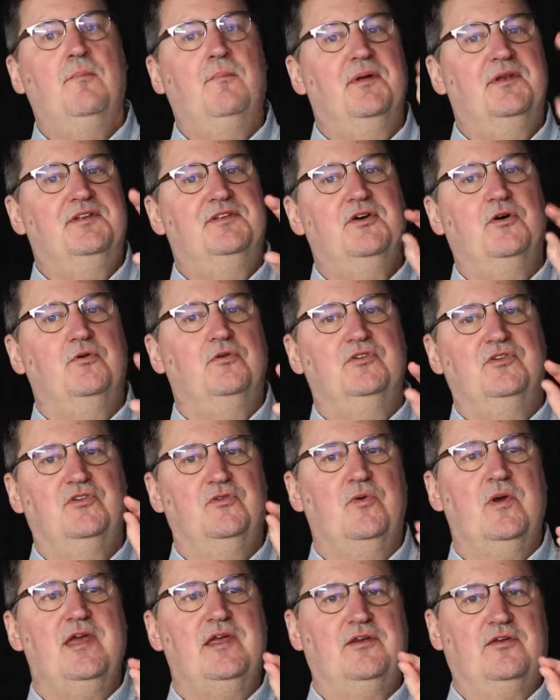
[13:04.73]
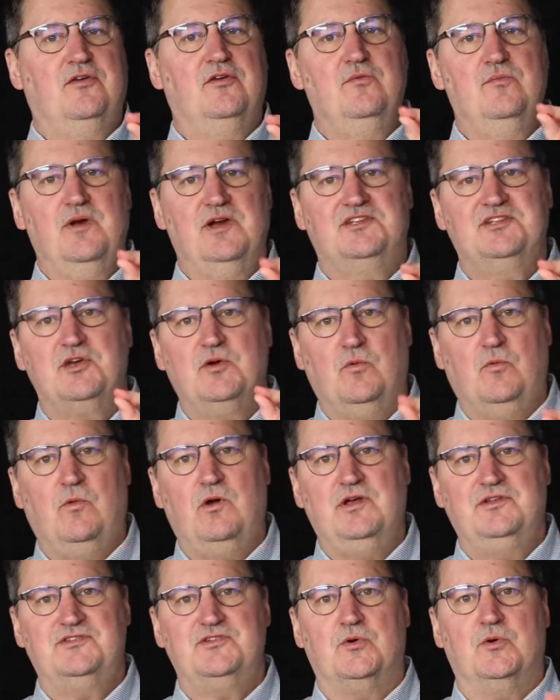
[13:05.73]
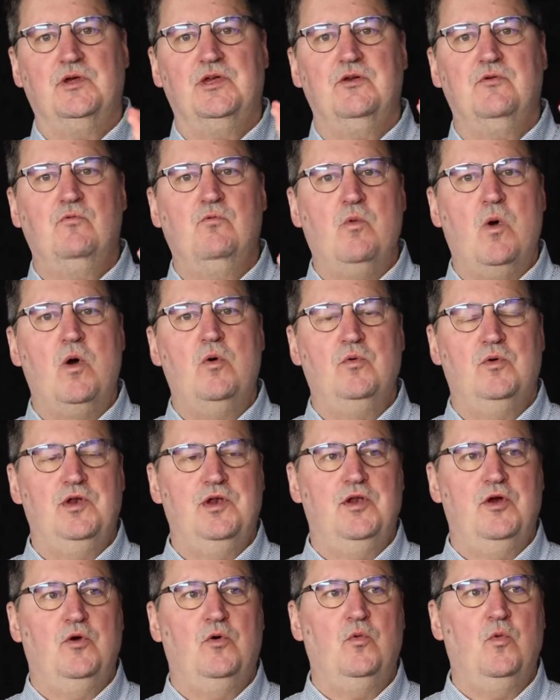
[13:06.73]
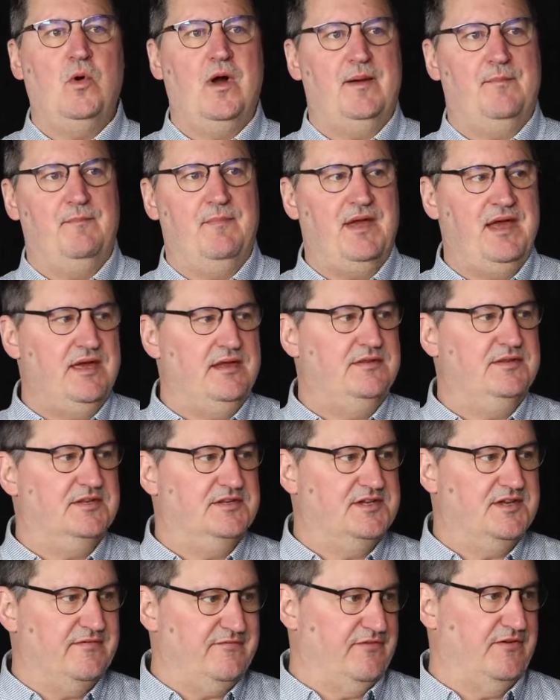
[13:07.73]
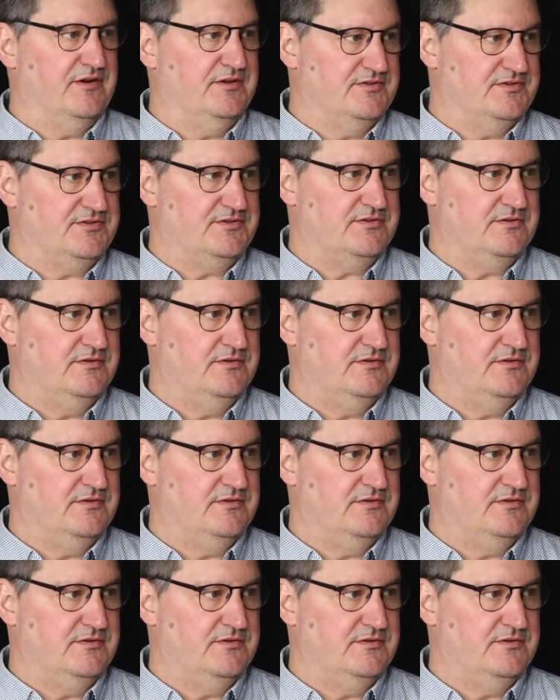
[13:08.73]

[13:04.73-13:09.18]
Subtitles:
But don't tweak too much at once or you won't know what made the difference.